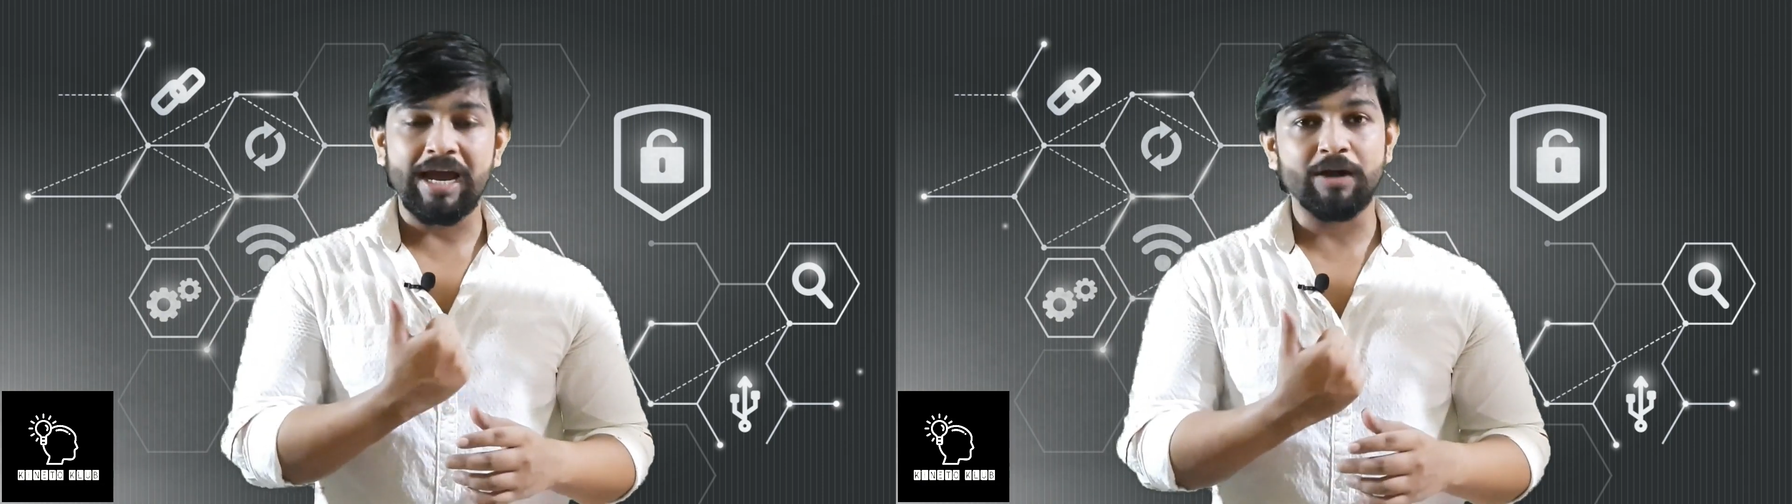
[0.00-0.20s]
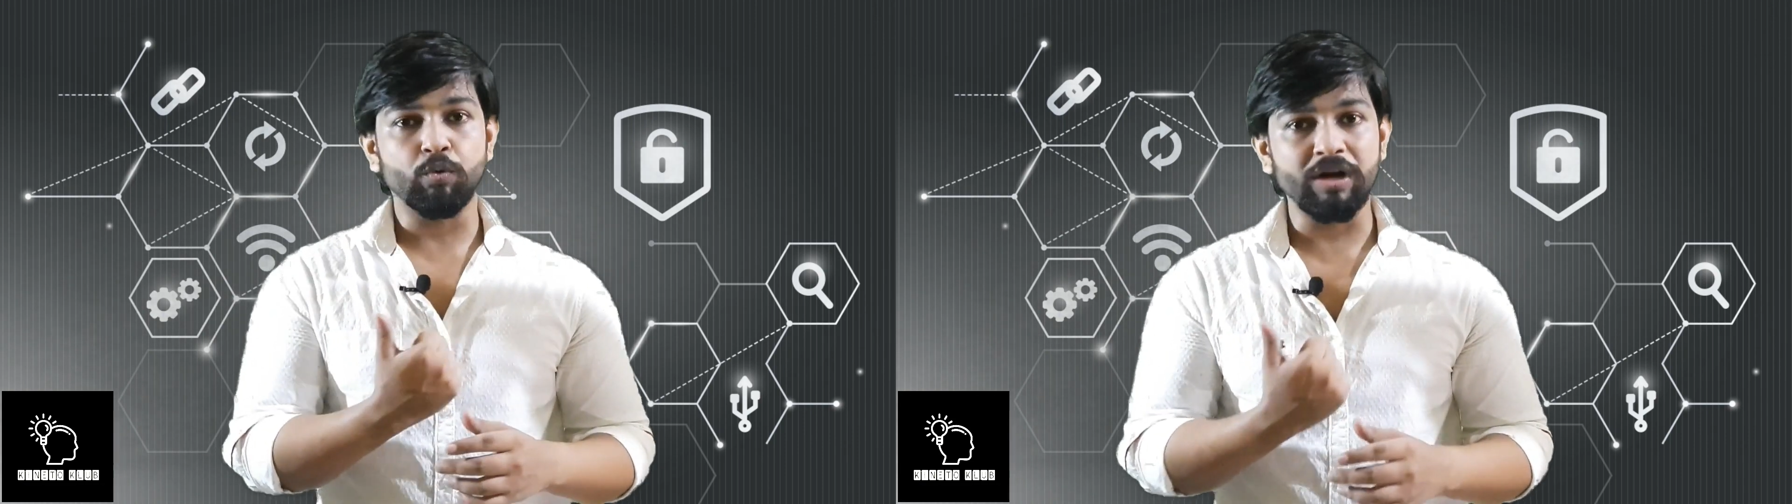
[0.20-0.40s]

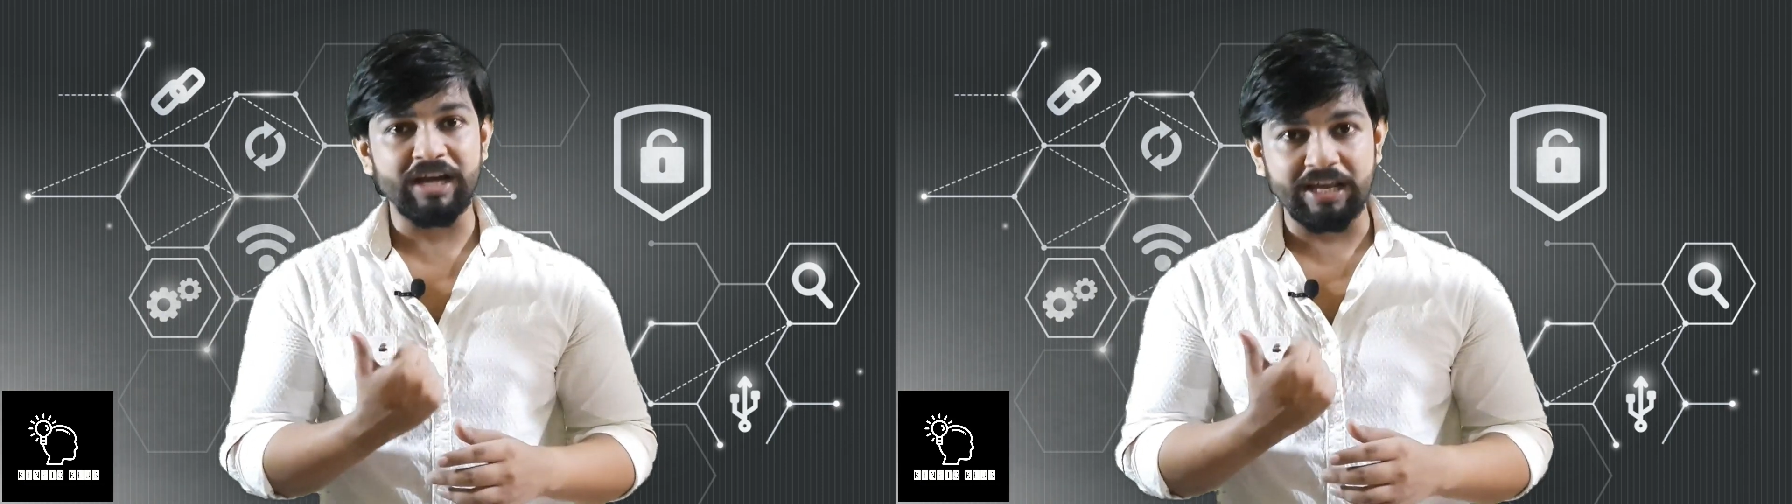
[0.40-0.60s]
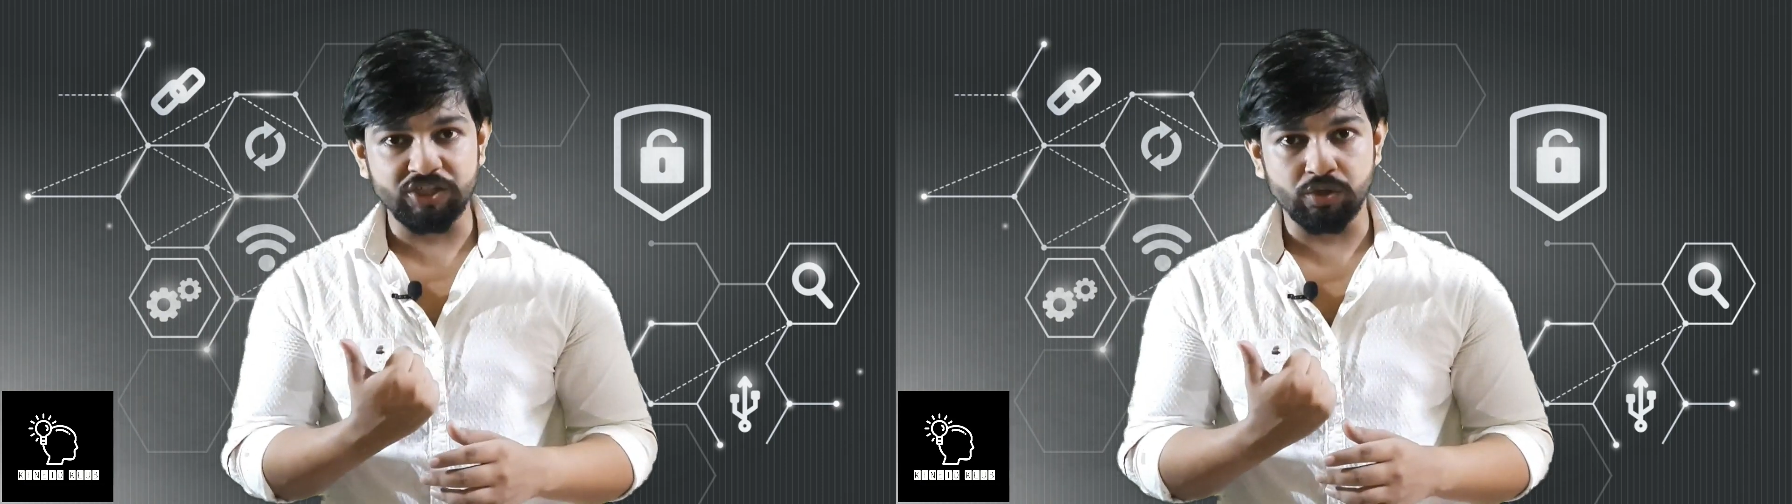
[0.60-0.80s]
and
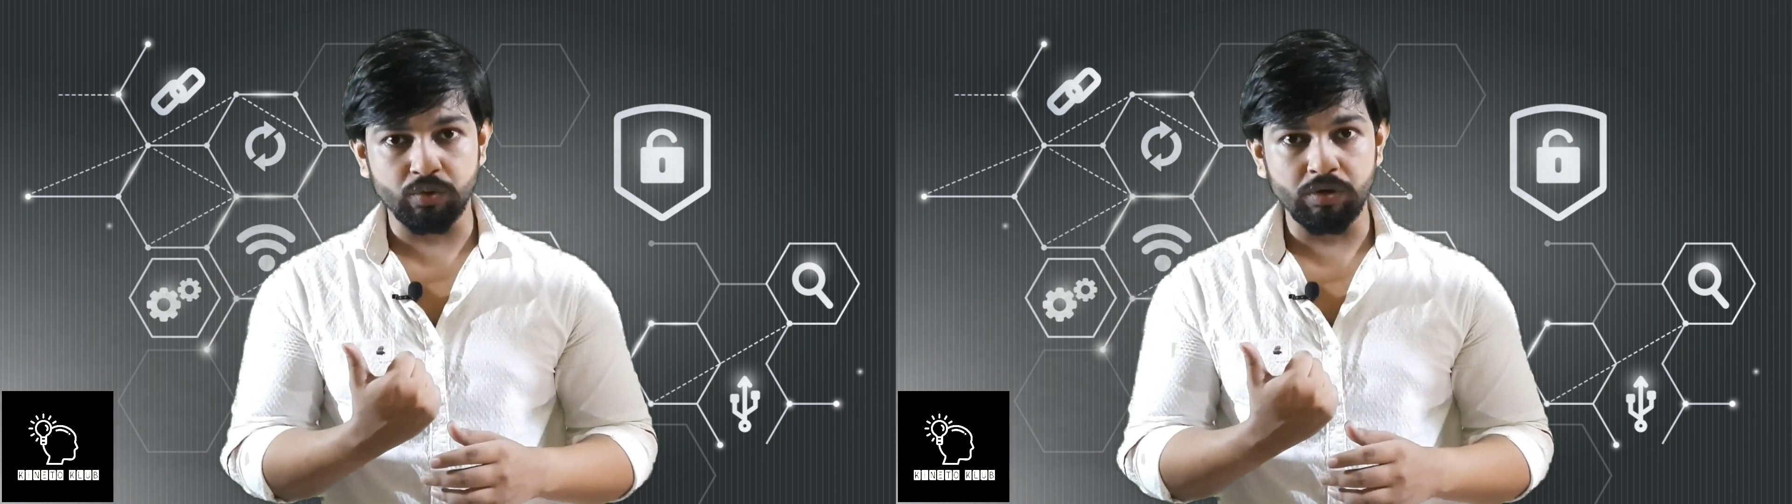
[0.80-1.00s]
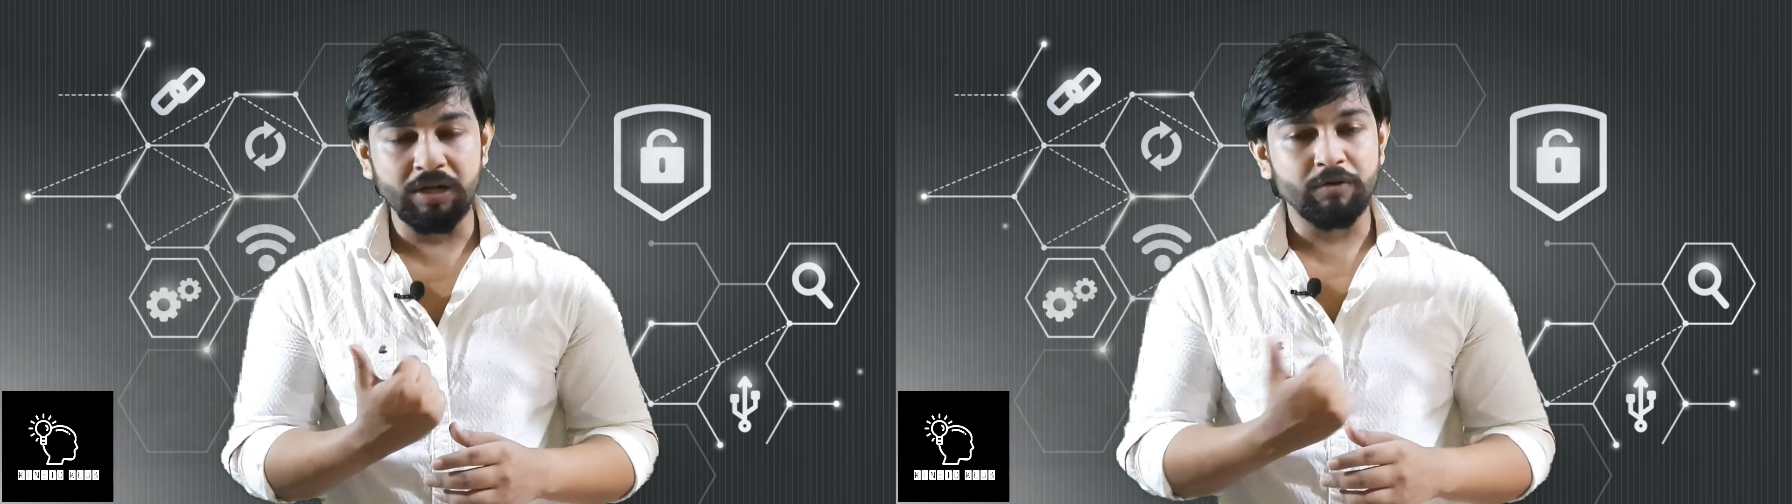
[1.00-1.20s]
1 H
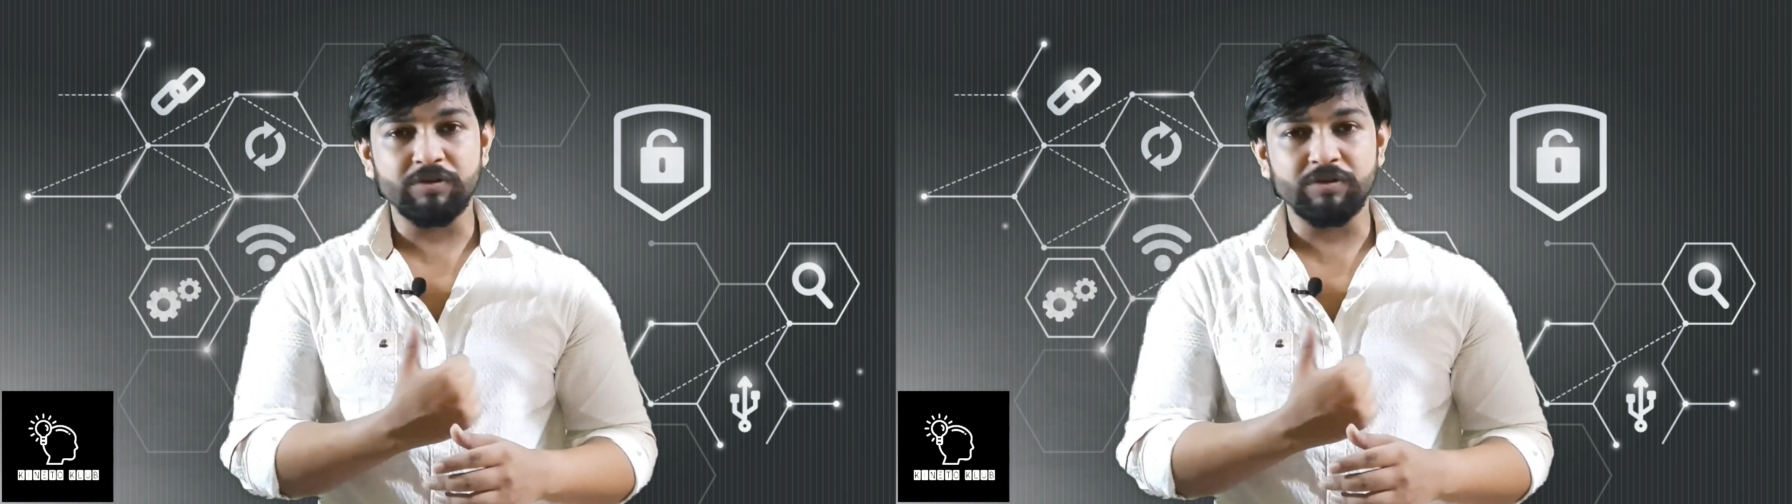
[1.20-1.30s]
rule